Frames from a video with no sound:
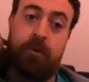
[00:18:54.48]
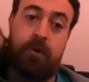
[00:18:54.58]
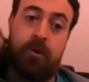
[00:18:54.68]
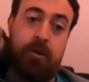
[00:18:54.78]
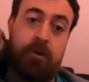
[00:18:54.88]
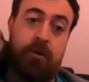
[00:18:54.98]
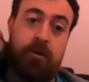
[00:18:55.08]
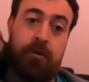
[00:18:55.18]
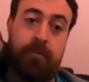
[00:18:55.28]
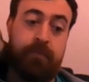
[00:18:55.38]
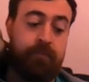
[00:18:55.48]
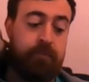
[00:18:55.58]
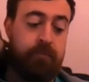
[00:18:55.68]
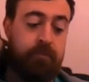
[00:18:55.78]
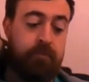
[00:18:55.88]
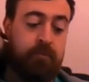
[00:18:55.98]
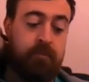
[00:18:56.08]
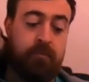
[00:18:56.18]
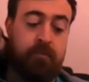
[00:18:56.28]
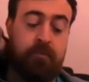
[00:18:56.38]

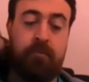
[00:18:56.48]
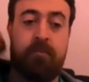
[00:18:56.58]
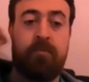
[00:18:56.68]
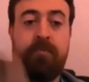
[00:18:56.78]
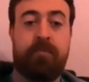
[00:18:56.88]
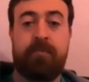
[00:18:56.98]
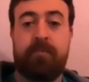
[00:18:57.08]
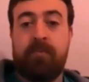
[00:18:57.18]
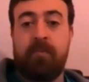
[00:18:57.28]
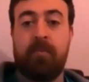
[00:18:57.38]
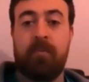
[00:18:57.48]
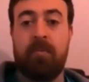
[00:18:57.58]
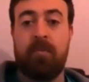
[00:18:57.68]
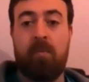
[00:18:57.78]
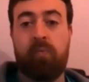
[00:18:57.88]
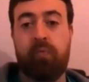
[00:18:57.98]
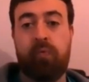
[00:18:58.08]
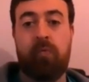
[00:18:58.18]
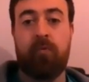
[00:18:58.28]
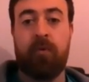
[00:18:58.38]

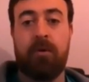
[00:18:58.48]
[no speech]